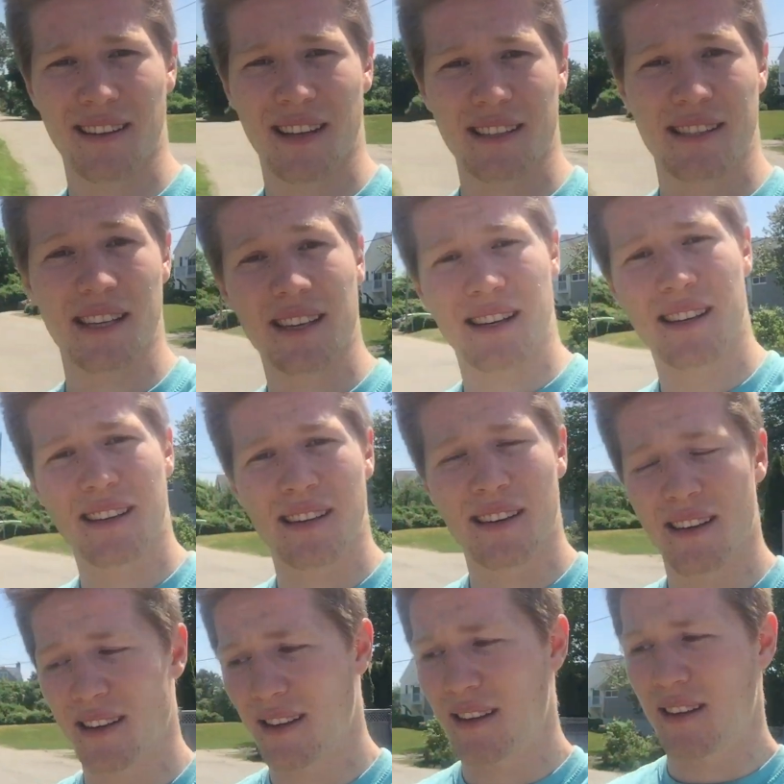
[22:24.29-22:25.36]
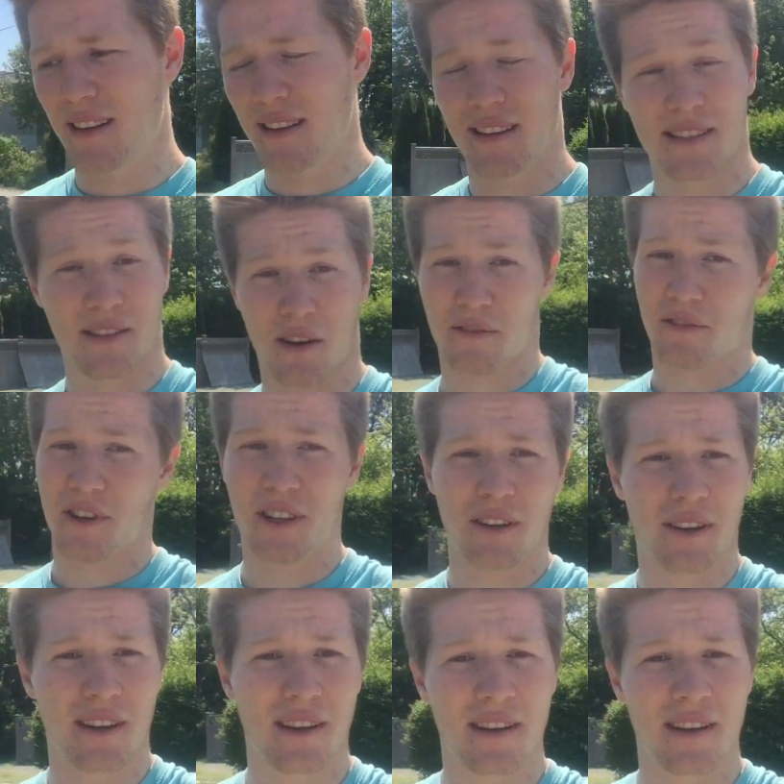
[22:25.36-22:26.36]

That's it. It's all for you.